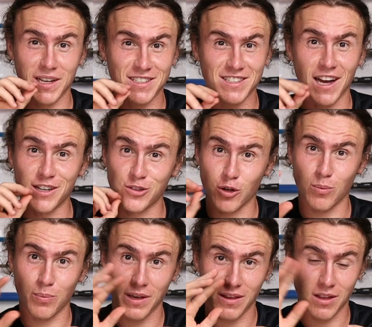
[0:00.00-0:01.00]
excited to
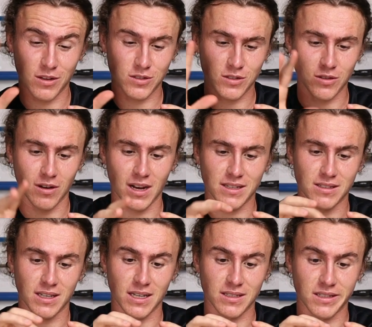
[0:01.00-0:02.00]
compare those two lines
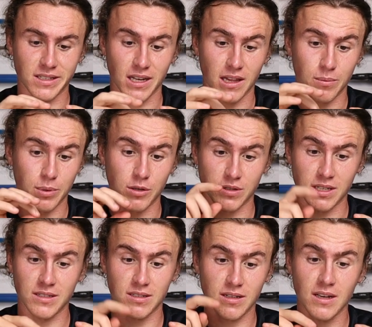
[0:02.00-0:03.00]
against each other, because
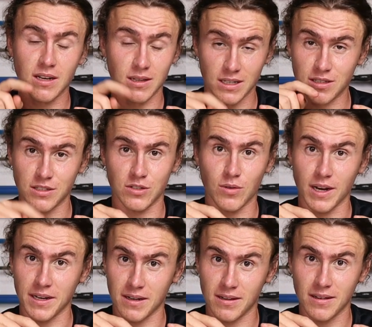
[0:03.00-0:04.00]
this is
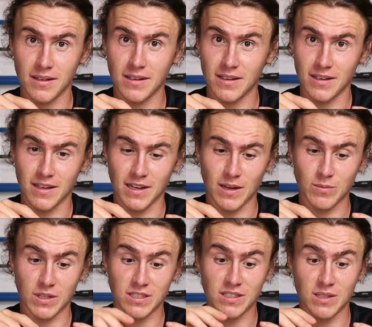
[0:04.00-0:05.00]
great.
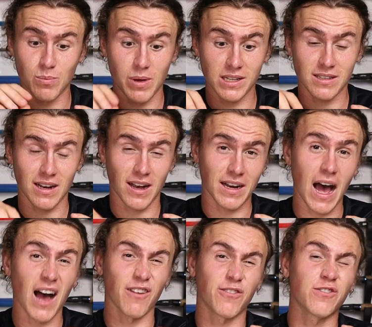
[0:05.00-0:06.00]
This is the best line
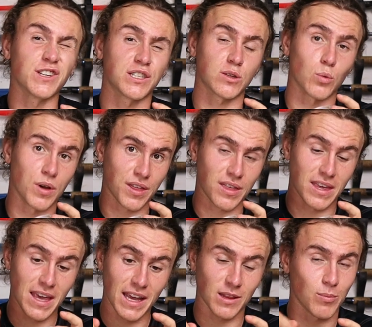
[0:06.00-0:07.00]
I've fished with
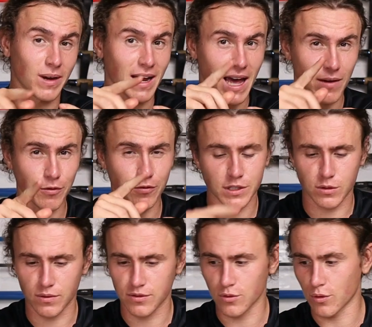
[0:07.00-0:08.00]
yet, but I haven't fished
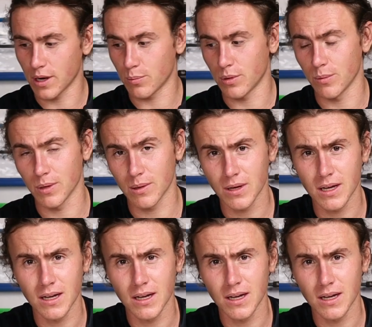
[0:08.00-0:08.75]
with Toray Premium